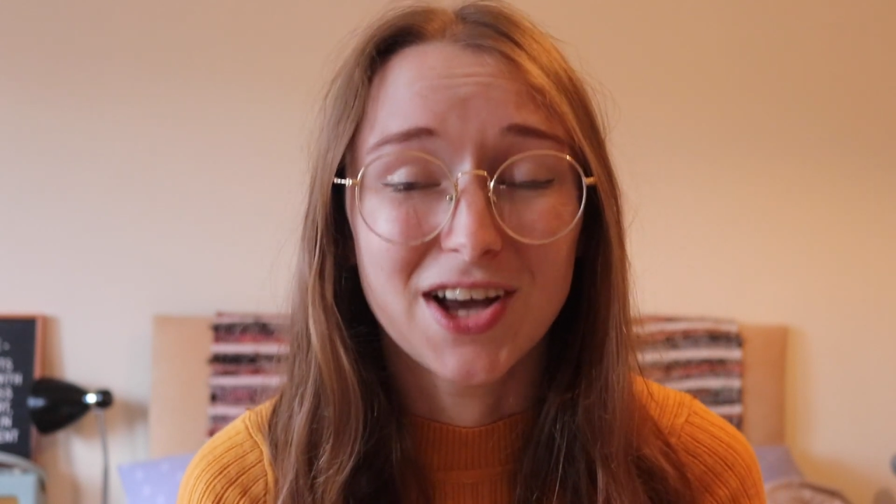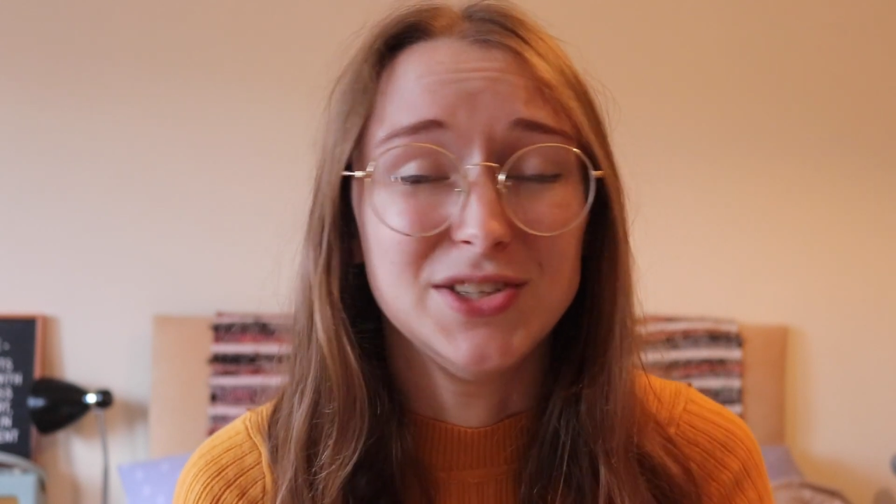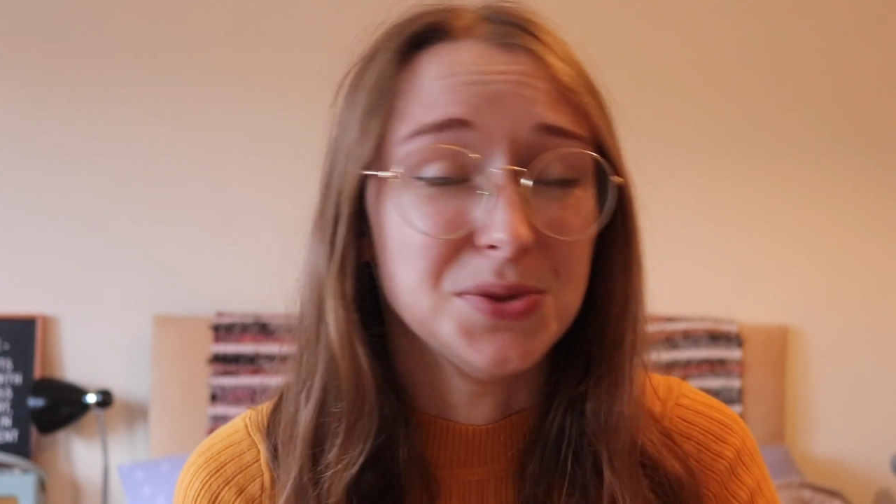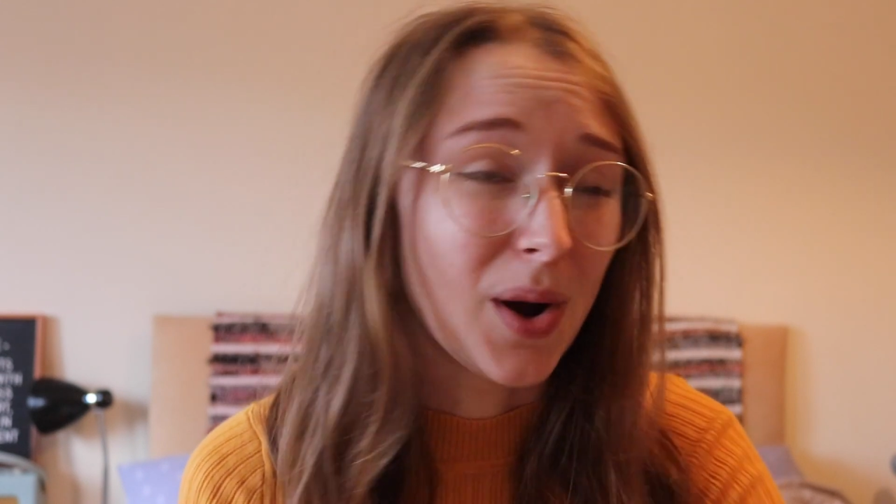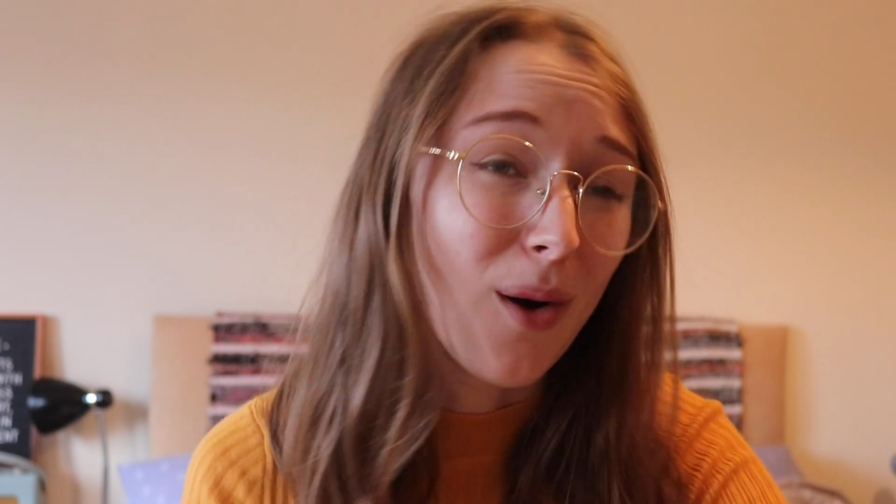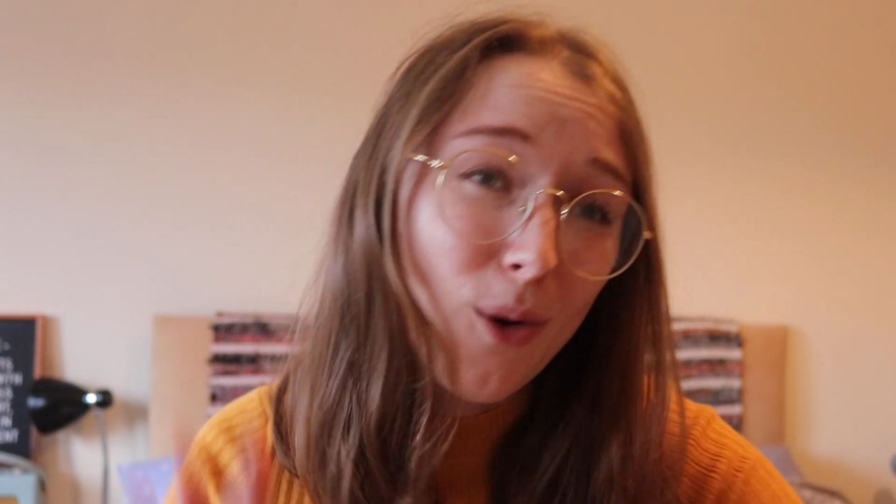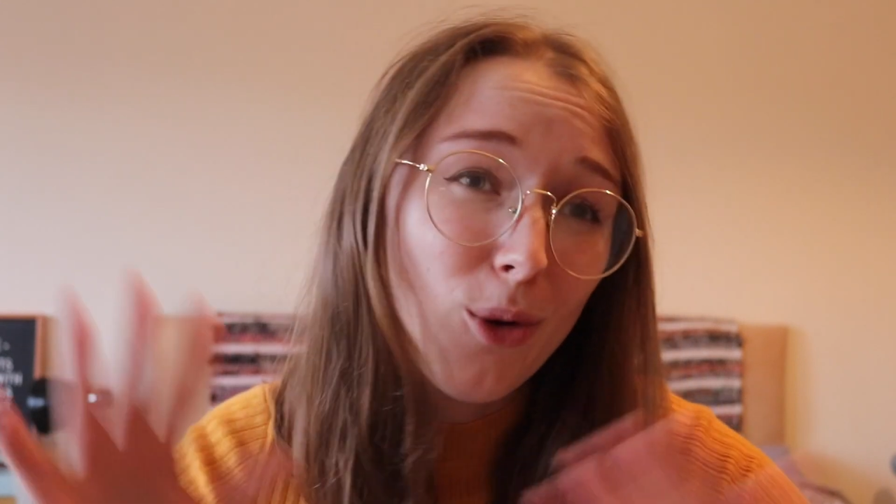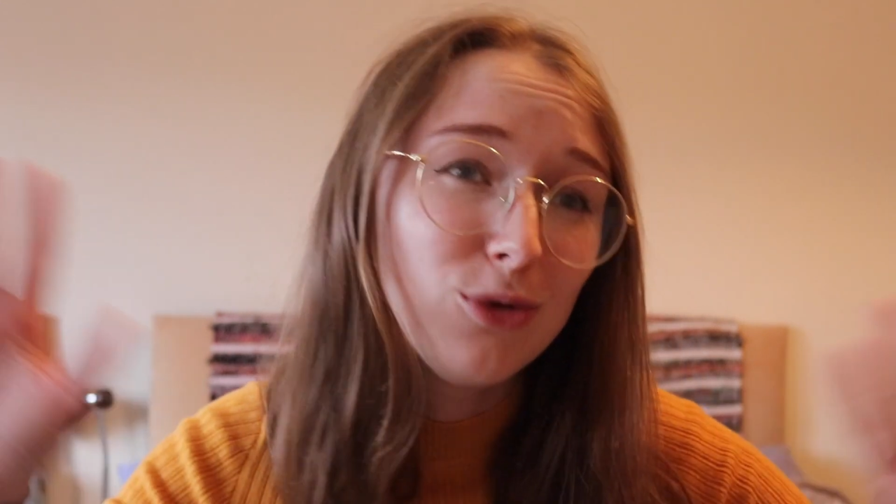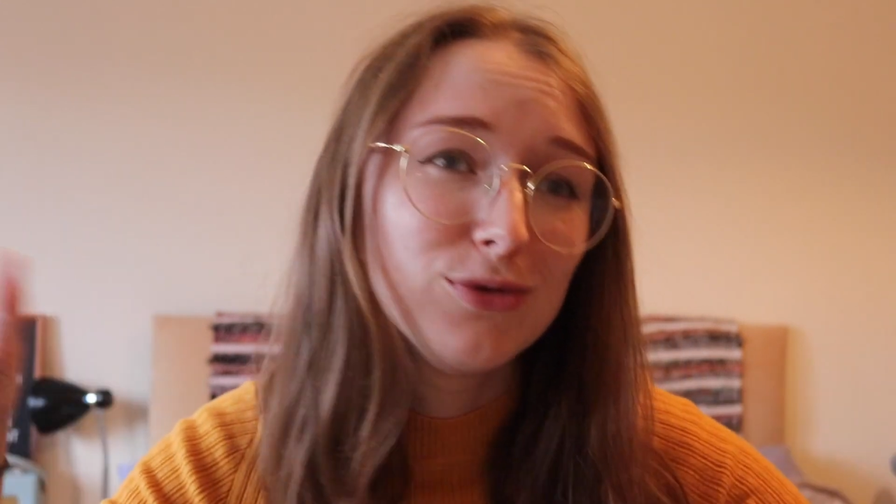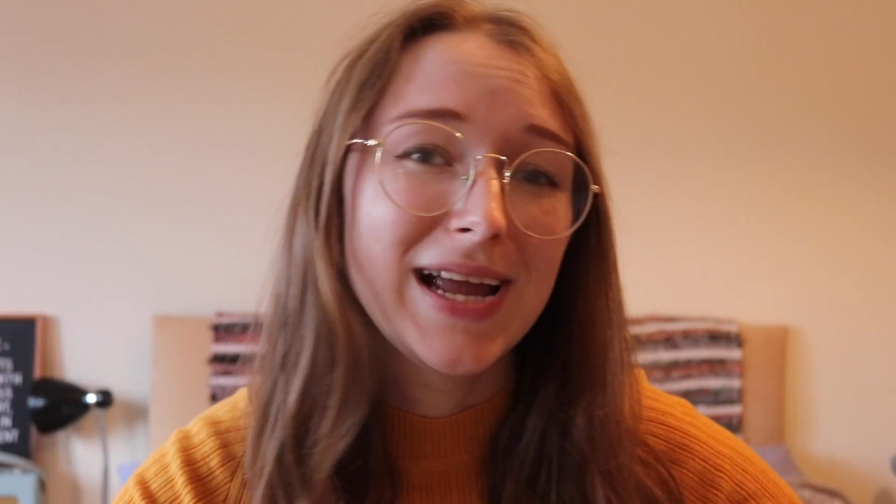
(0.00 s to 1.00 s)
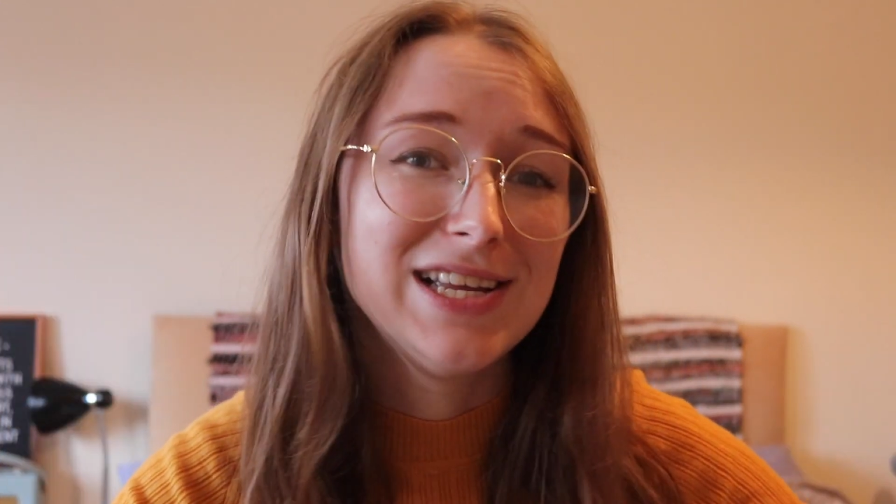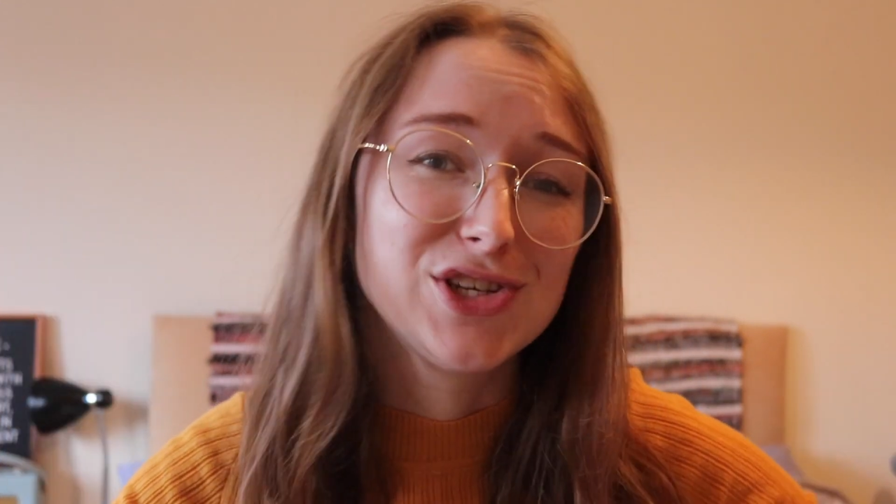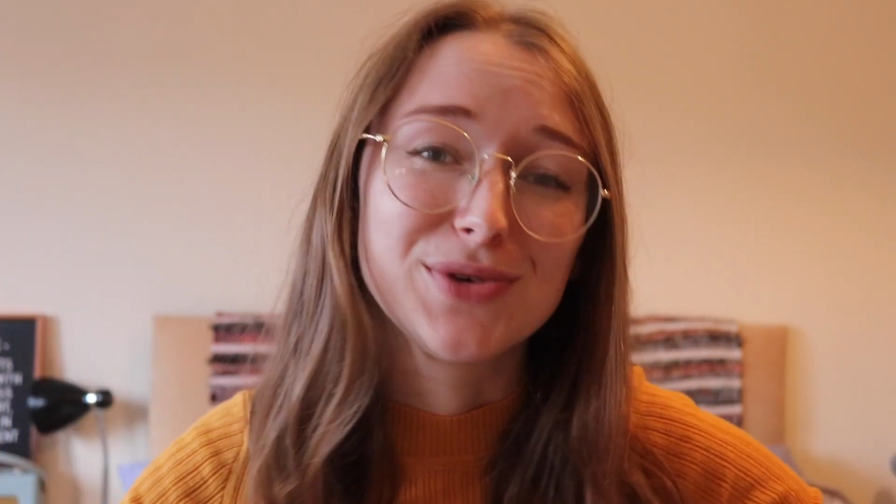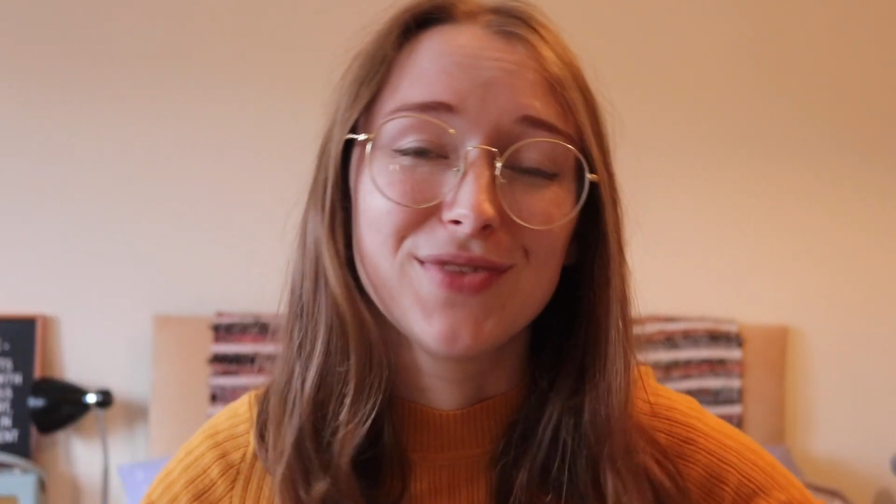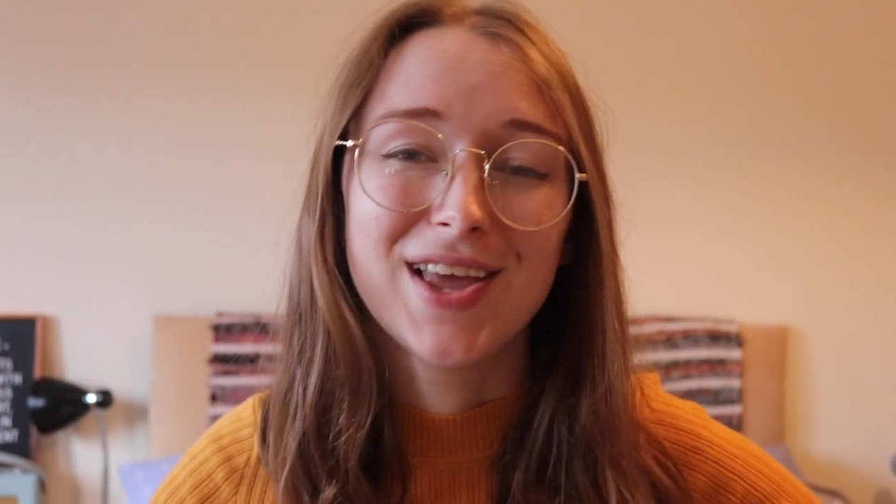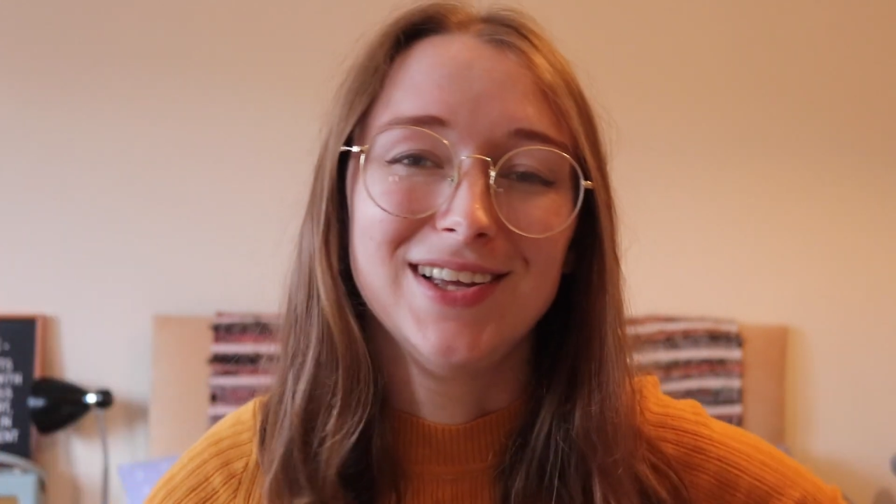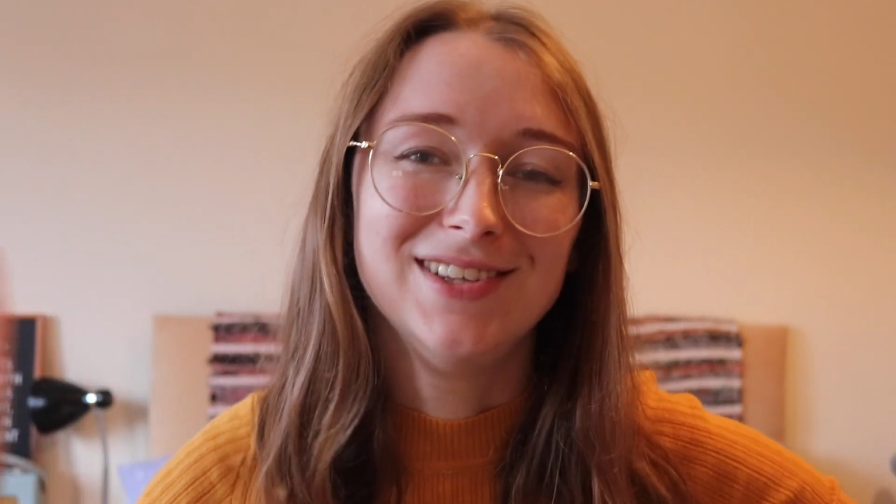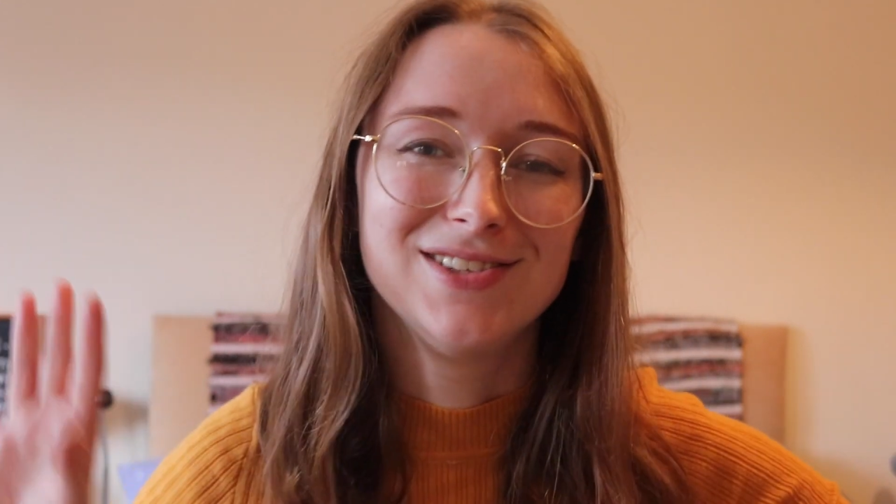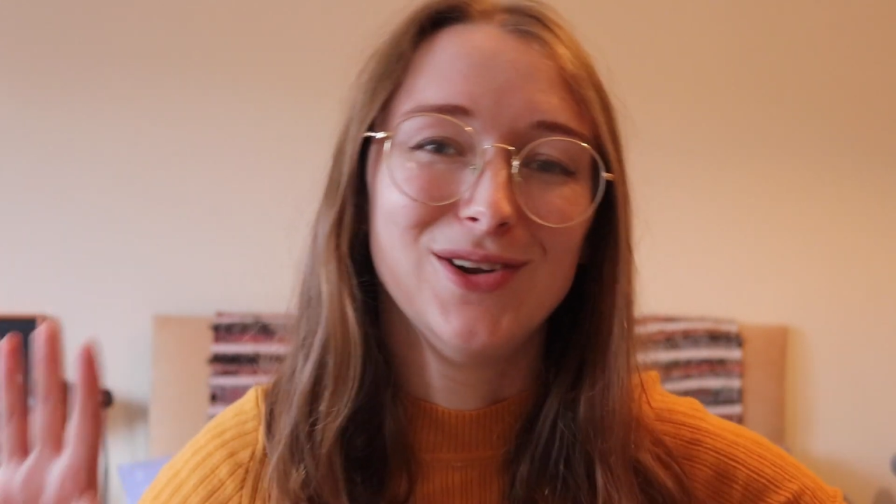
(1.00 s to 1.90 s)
I do a whole range of things,